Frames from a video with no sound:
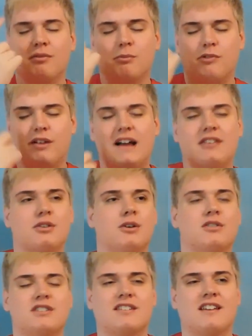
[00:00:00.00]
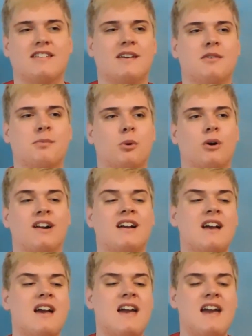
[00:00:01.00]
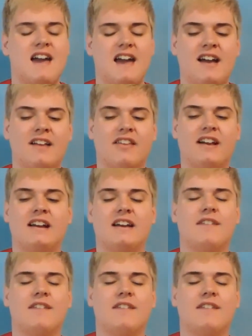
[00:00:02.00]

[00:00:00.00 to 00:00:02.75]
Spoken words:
fly through just because I was bored, and like